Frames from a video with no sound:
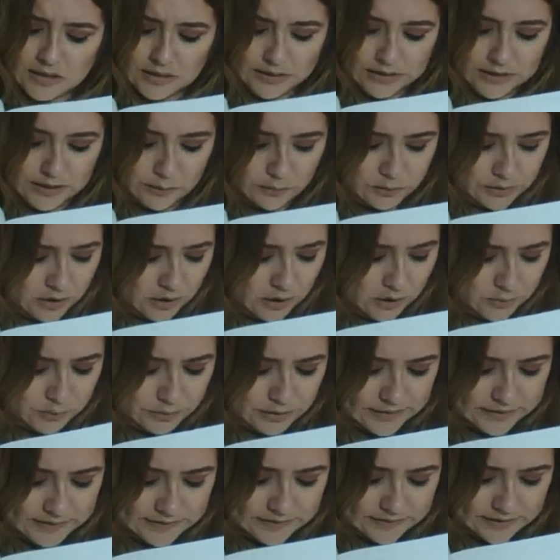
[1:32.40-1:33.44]
he would
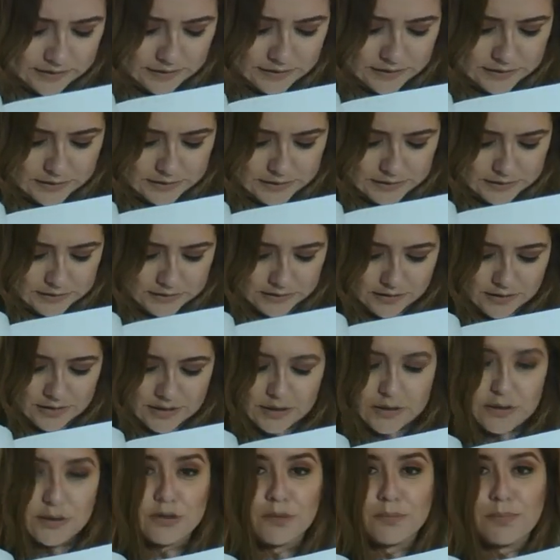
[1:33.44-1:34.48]
always uh,
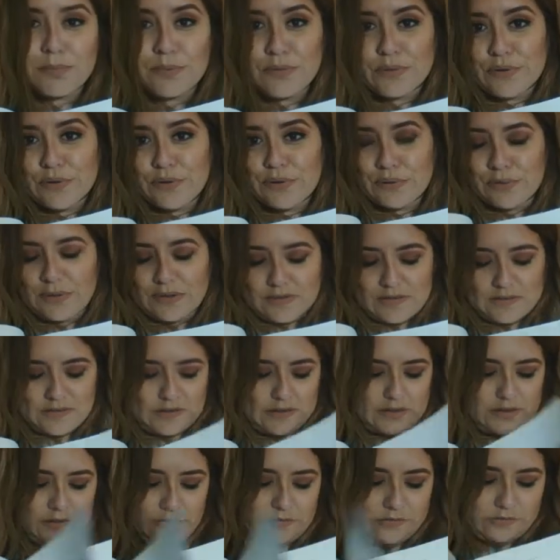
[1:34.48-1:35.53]
color blue
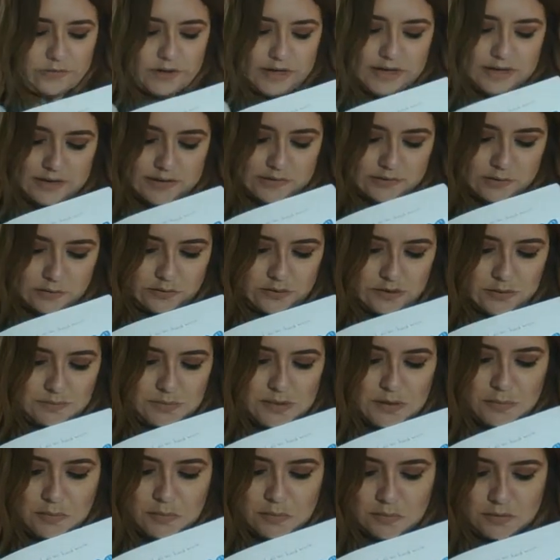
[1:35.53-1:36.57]
instead of red. So then
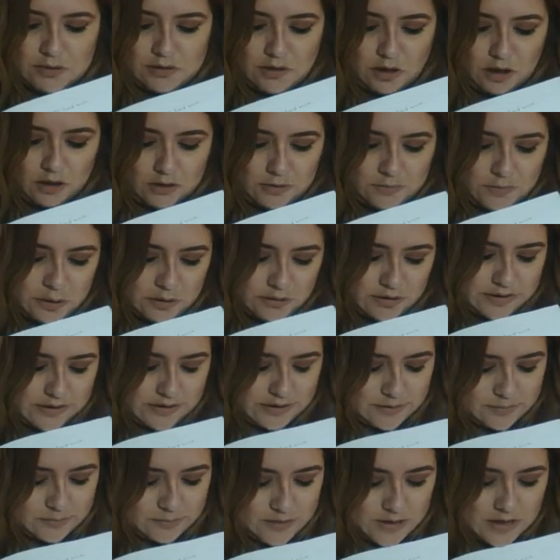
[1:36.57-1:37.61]
people would talk about
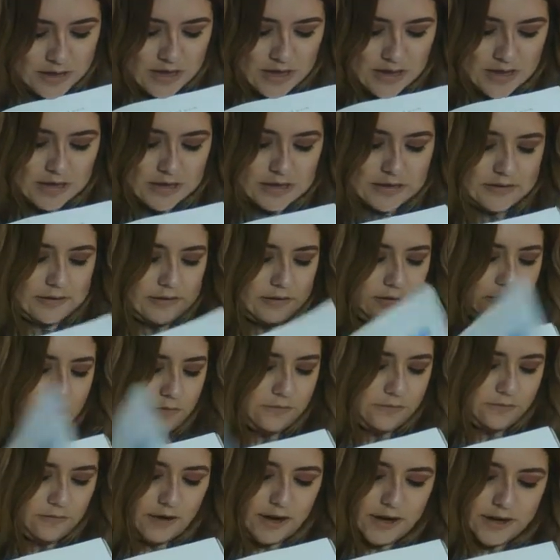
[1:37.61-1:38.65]
him until
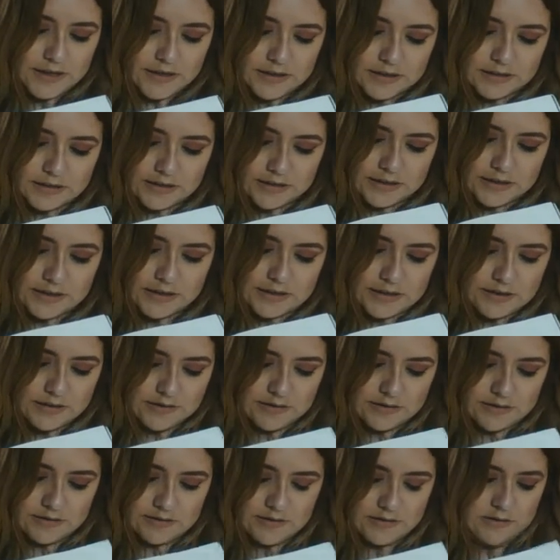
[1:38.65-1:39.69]
finally
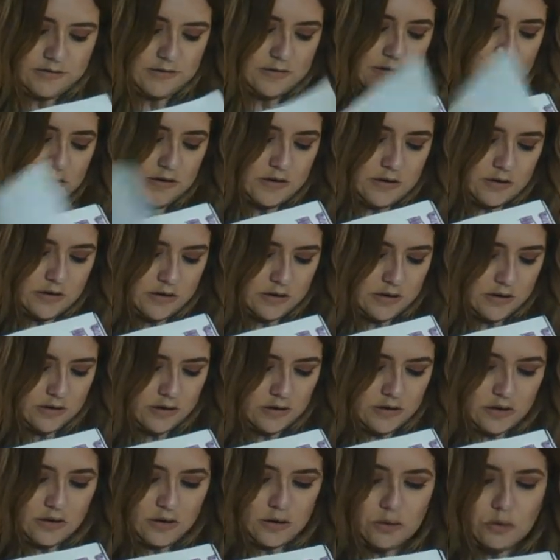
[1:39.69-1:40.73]

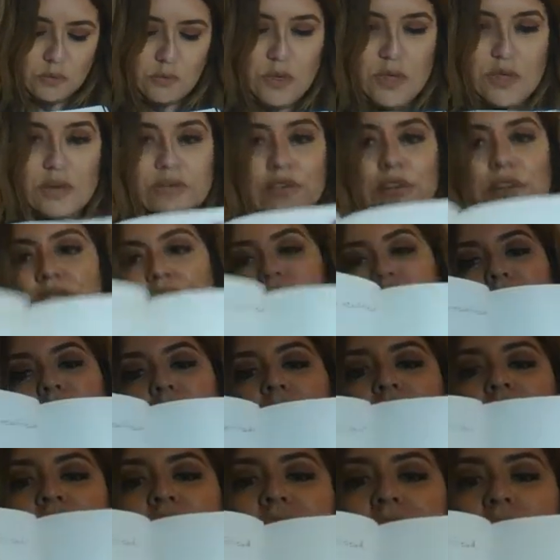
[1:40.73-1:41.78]
one of his
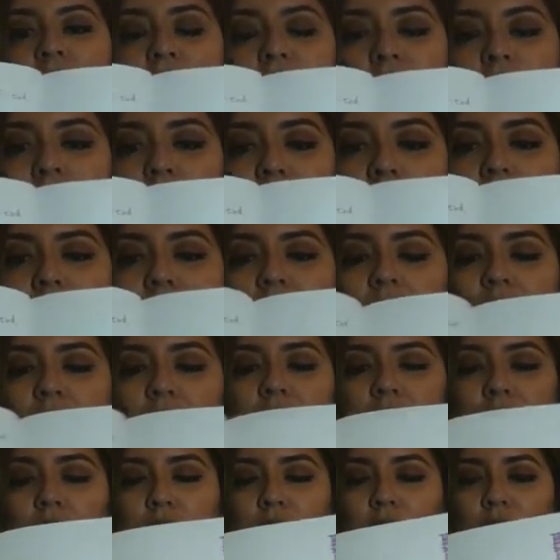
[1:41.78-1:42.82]
friends asked him to
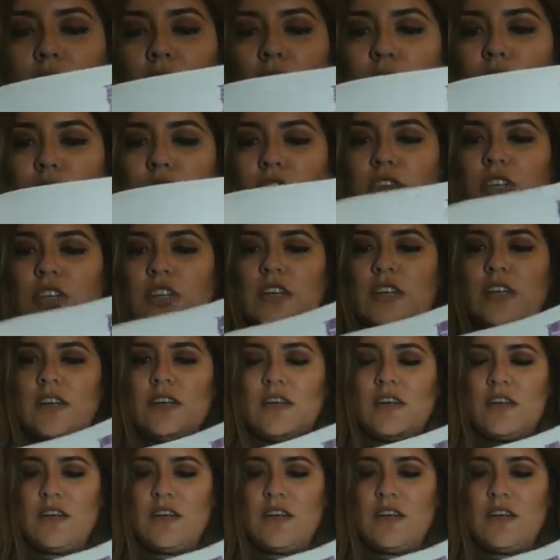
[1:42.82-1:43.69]
color an ocean.